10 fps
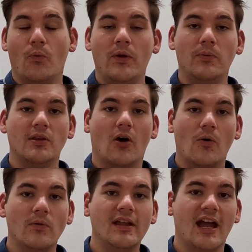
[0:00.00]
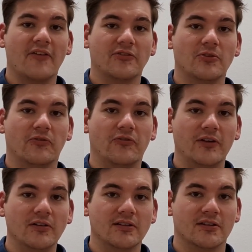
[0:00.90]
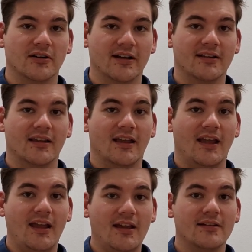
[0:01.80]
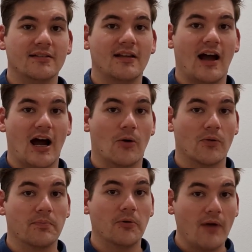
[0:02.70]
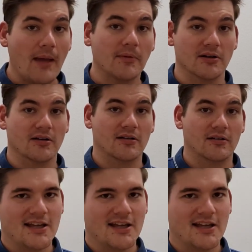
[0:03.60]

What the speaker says: we would only have to filter it in our parameter.